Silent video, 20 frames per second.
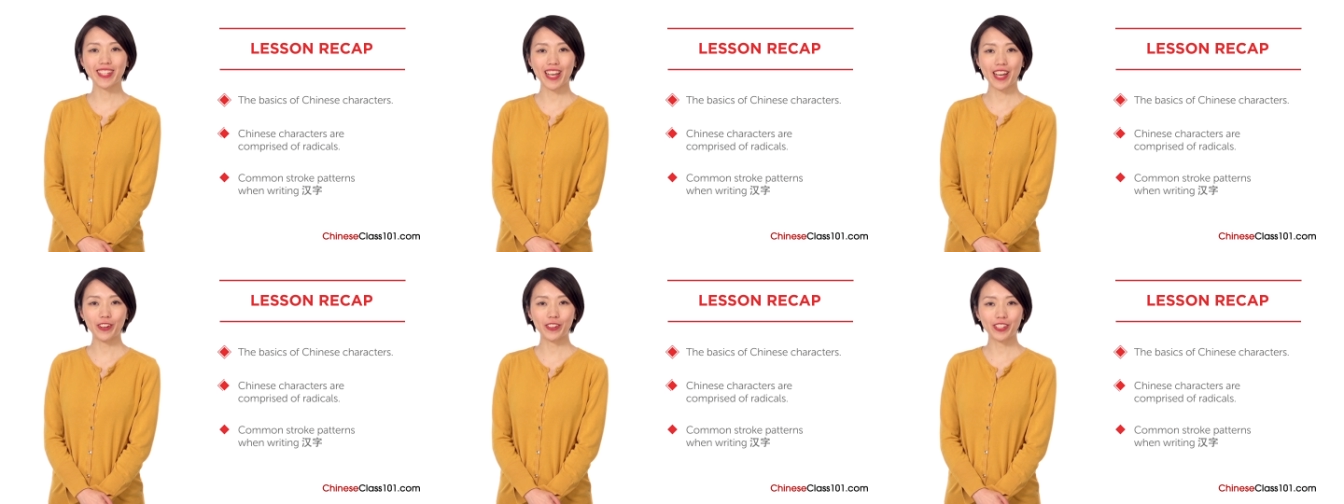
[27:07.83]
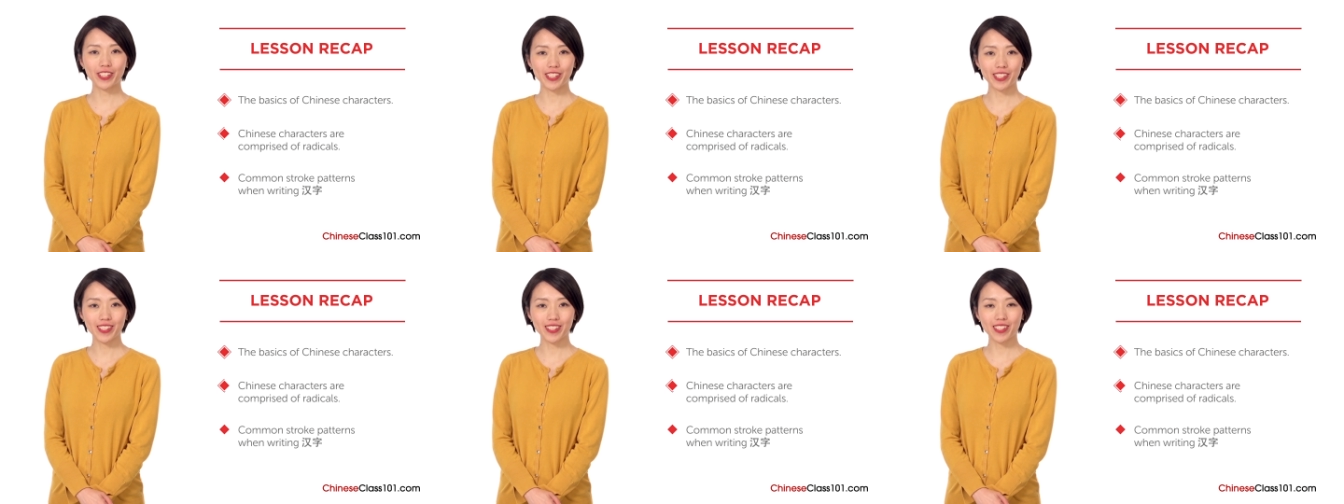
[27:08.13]

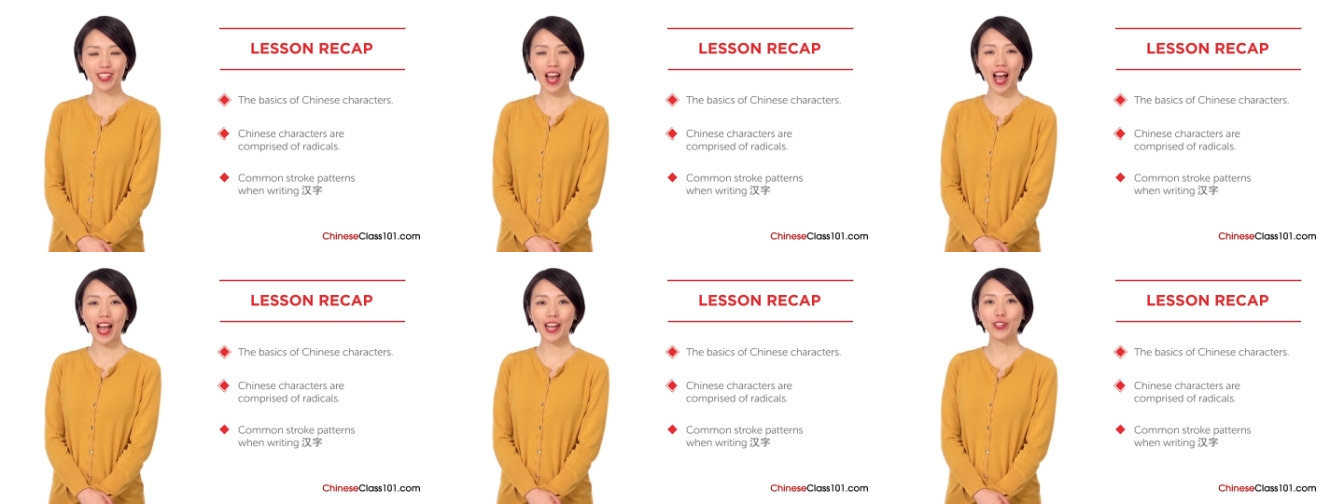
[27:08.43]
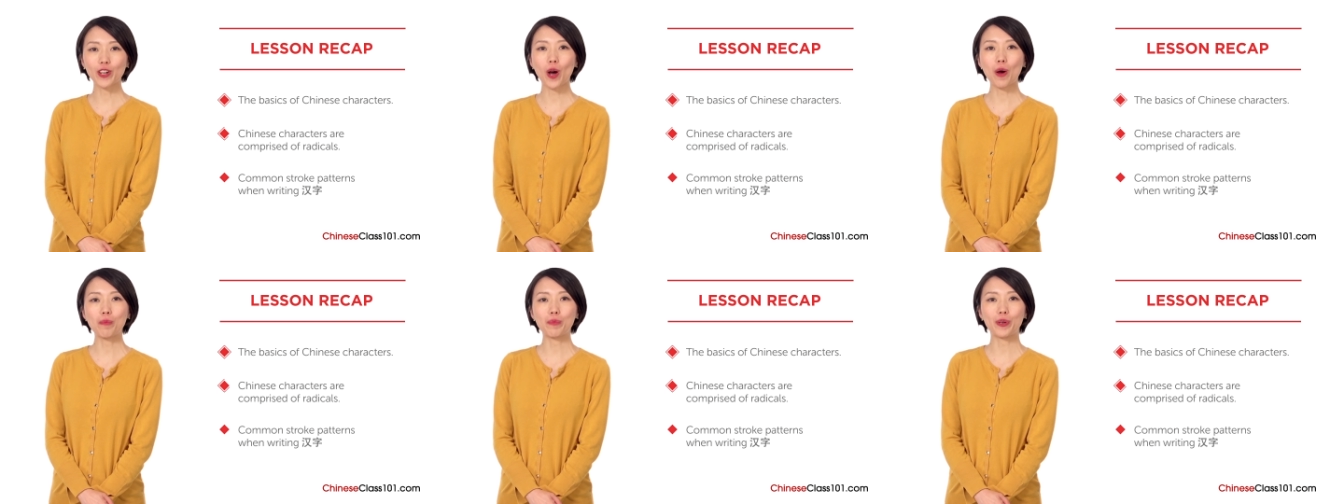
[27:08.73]
characters are
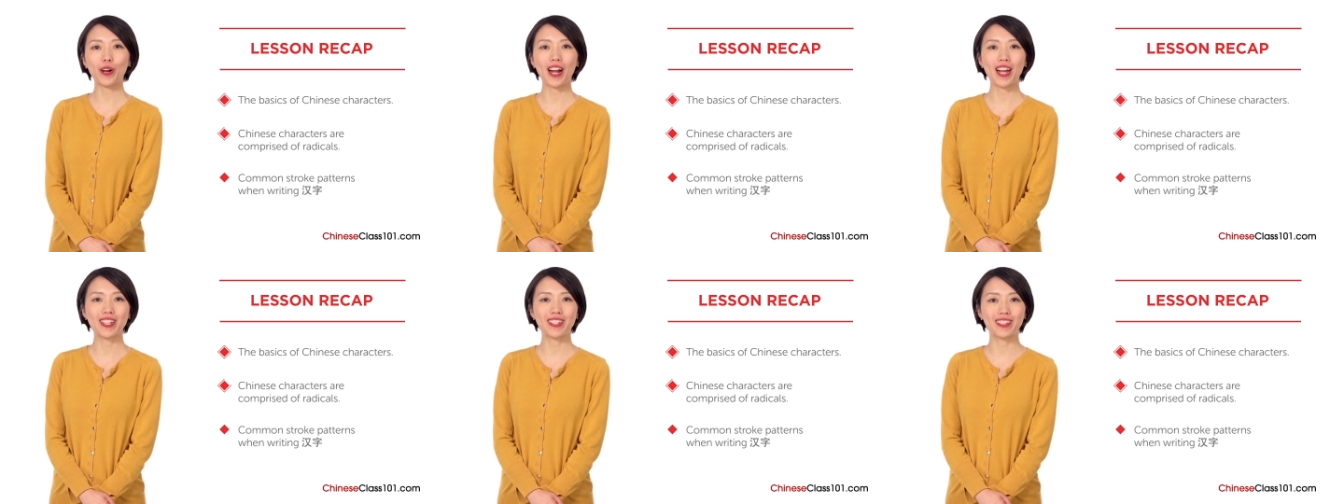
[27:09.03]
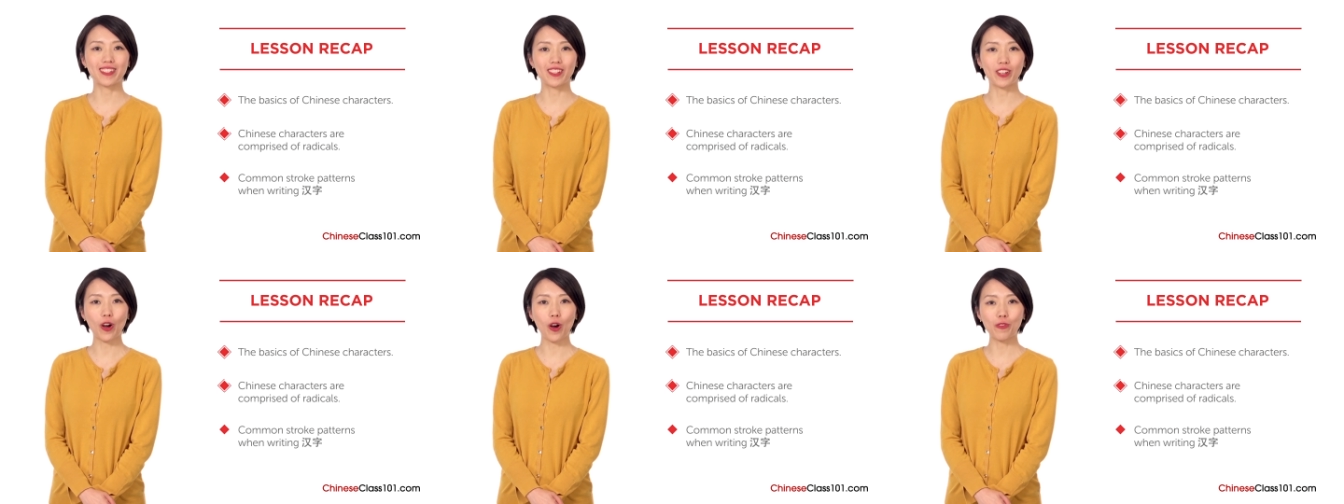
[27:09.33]

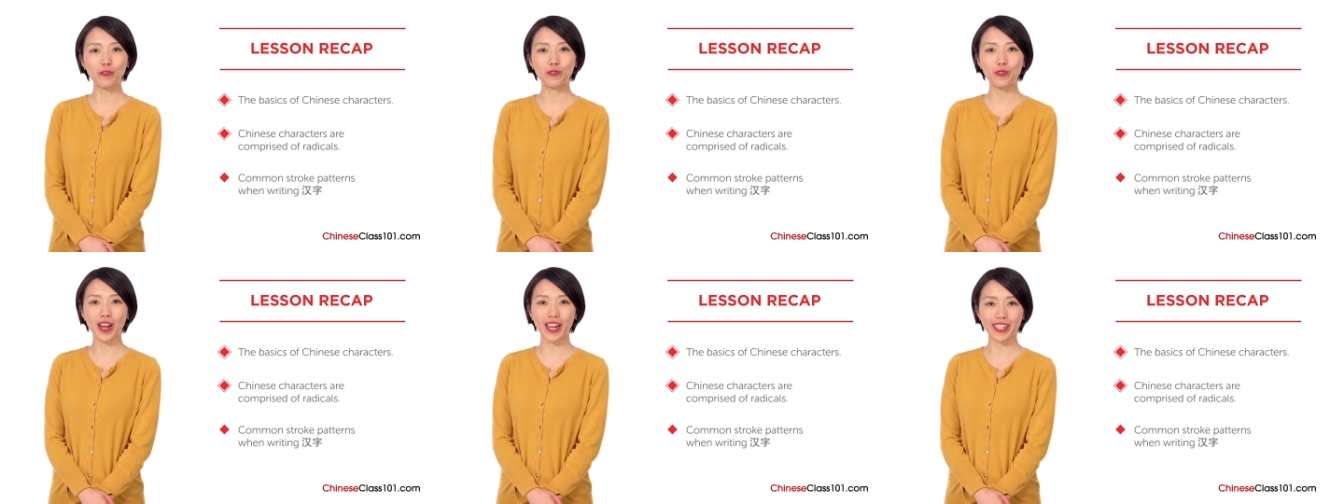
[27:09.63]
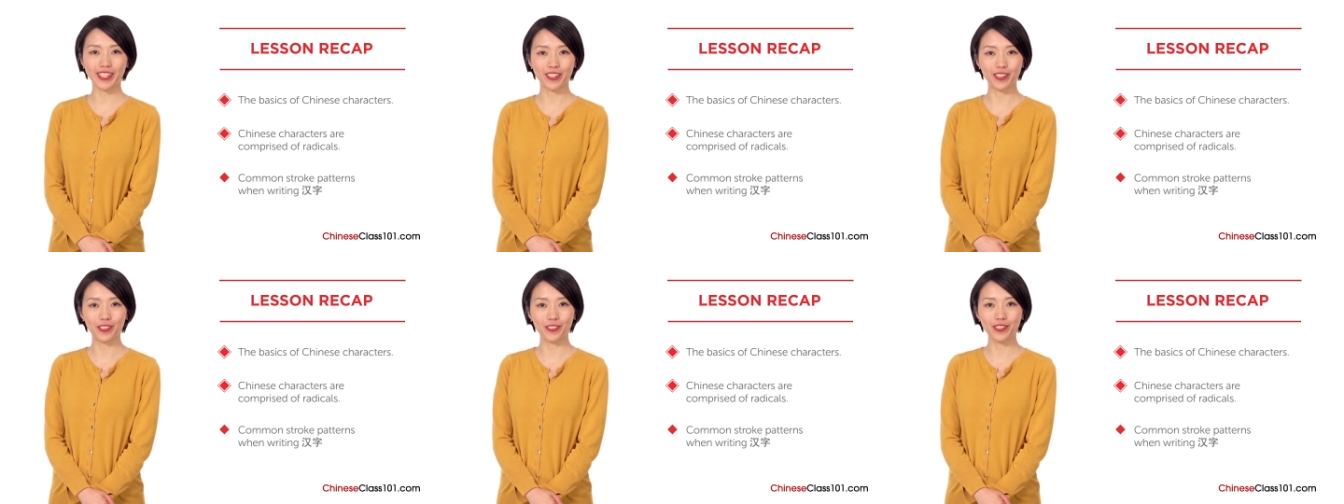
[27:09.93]
comprised of
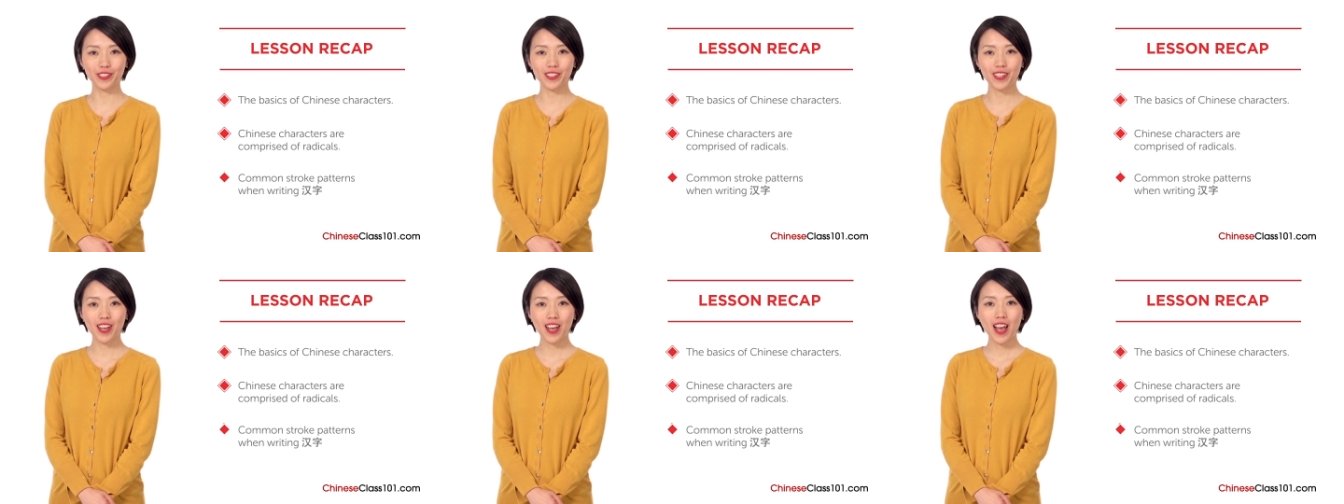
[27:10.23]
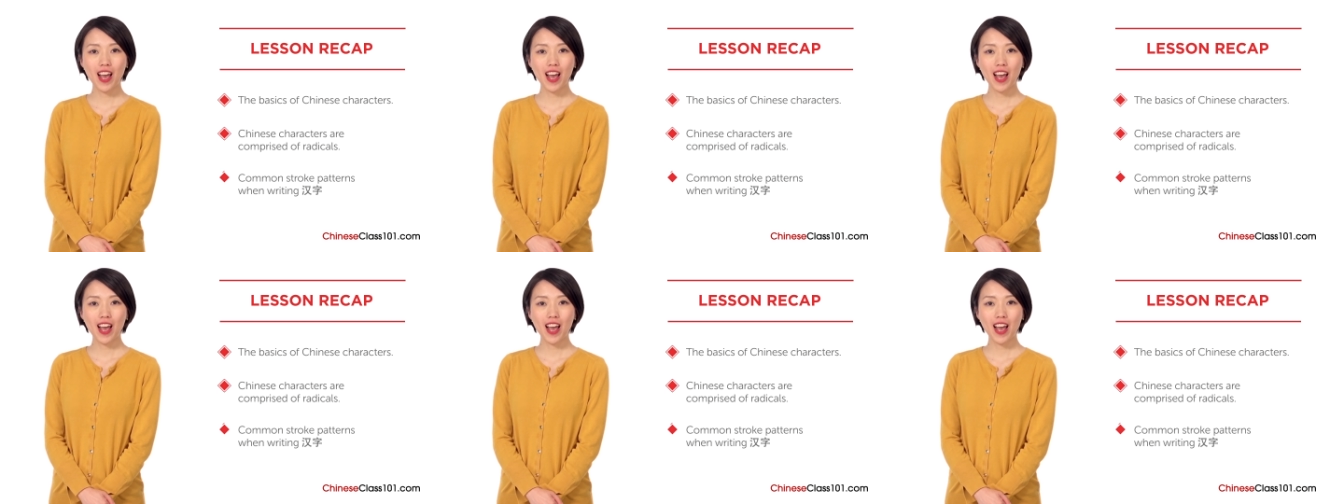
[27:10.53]
radicals.